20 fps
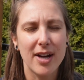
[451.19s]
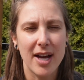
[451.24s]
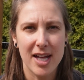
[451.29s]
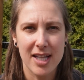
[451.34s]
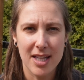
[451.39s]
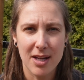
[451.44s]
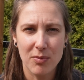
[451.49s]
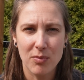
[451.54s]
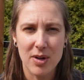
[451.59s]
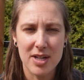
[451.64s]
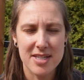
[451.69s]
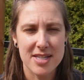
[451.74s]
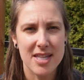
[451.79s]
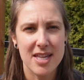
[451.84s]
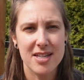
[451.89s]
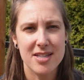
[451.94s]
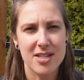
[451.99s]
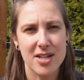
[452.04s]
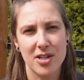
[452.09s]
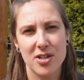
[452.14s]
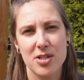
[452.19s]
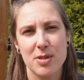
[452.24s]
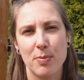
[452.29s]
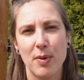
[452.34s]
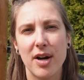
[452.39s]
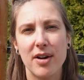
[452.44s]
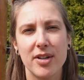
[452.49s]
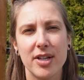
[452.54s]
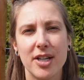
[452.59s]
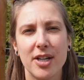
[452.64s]
And then once they start
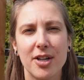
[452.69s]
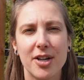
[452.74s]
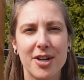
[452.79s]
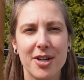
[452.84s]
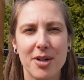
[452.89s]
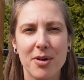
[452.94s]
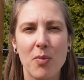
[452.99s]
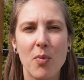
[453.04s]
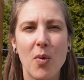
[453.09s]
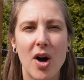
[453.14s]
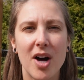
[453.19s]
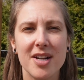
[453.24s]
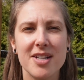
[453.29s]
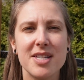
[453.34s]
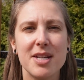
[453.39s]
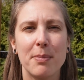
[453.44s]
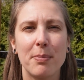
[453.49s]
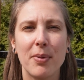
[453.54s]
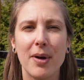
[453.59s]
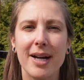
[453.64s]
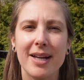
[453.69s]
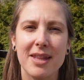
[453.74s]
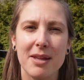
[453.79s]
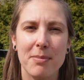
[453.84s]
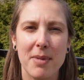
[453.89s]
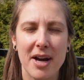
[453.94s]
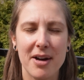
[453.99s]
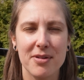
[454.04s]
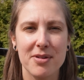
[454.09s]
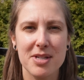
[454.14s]
sprouting, you're going to want to prick
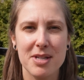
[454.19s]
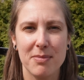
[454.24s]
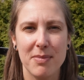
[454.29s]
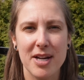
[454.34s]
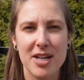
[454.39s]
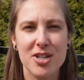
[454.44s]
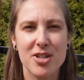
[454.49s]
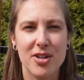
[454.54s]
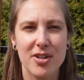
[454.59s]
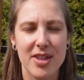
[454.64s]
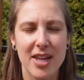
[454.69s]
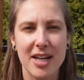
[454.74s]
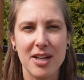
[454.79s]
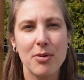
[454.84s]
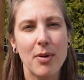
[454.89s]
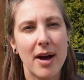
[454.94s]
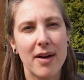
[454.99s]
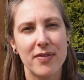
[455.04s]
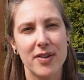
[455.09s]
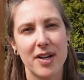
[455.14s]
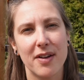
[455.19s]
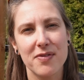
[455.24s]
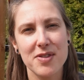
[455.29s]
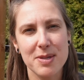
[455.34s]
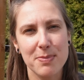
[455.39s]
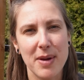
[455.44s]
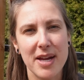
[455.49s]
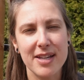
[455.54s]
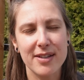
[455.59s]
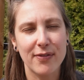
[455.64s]
them out to make sure that you have enough
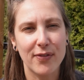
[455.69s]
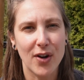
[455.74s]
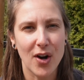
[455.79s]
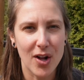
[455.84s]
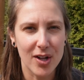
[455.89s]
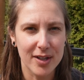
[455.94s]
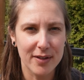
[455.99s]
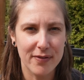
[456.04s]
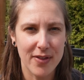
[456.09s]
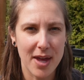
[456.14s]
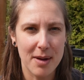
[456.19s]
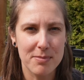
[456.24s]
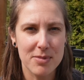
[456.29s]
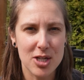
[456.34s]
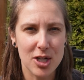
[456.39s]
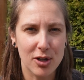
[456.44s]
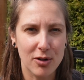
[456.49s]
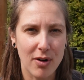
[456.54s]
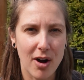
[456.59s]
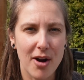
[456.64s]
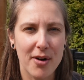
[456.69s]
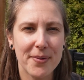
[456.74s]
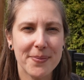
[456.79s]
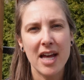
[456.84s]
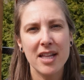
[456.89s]
space for all of them to grow.